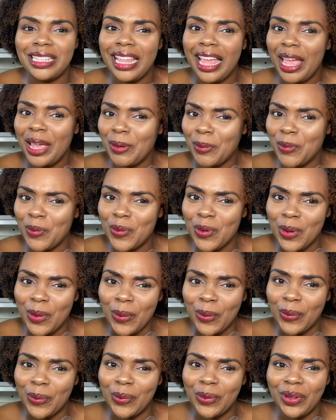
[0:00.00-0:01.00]
like,
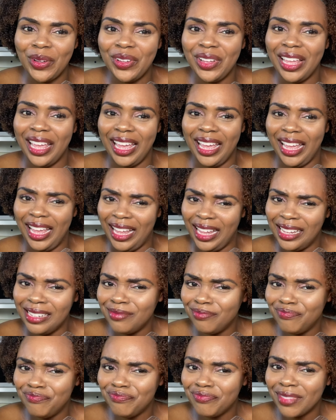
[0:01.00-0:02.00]
whoa, okay,
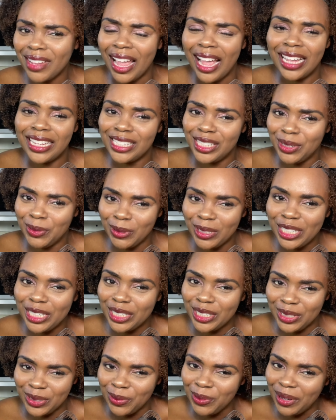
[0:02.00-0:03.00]
I see what you're
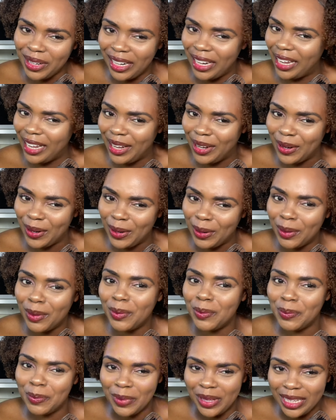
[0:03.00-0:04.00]
doing here,
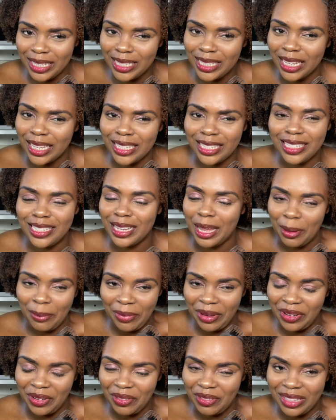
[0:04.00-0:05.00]
Miss
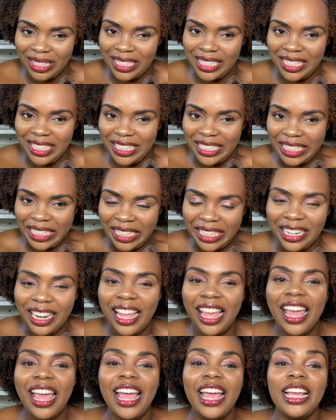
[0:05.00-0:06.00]
Diamond of the Season.
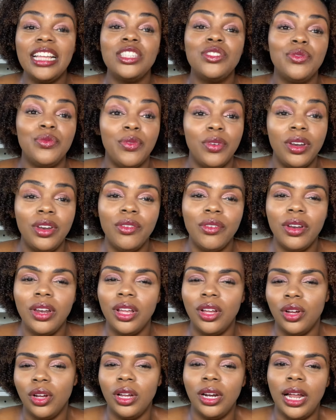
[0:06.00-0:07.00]
It's really, really
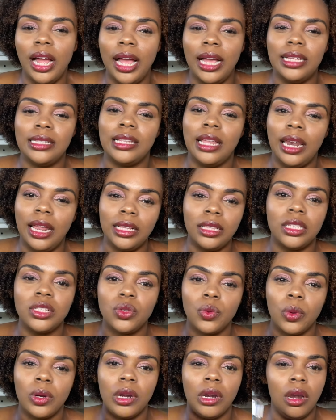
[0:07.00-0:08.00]
good, guys. I like this
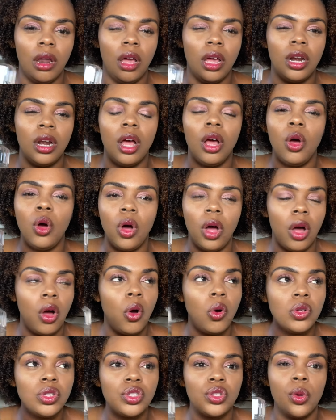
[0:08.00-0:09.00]
one a lot.
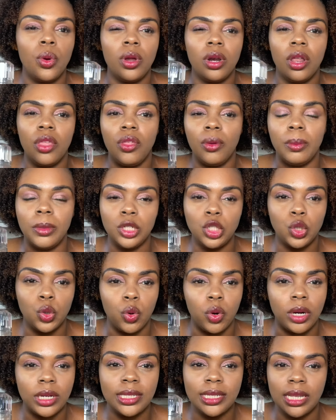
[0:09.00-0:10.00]
Also another
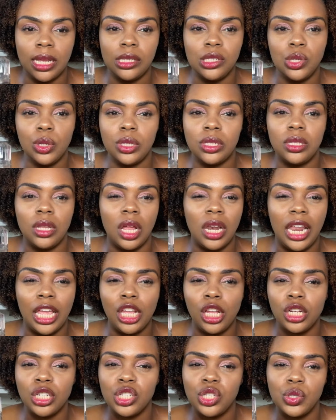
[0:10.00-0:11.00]
mature scent, so it's not like
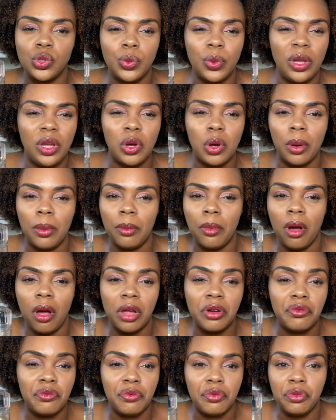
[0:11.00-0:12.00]
your sweet
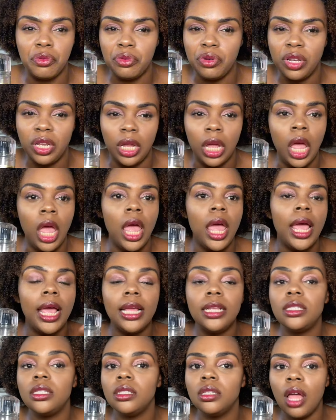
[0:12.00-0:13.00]
gourmand fruity,
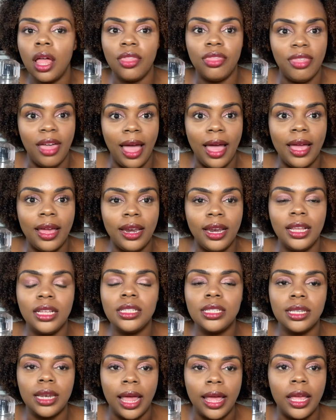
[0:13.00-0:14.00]
it's not that.
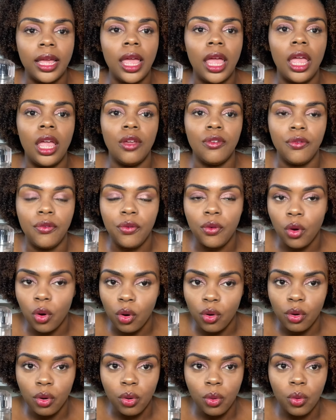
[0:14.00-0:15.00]
It's like a
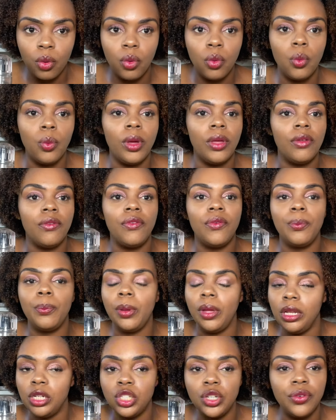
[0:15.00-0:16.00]
floral with
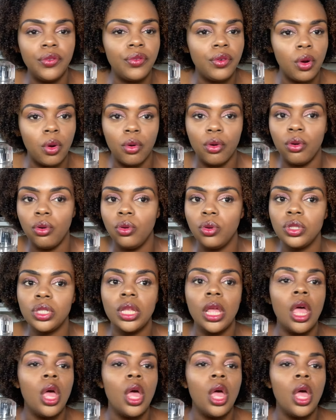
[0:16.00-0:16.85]
peachy florals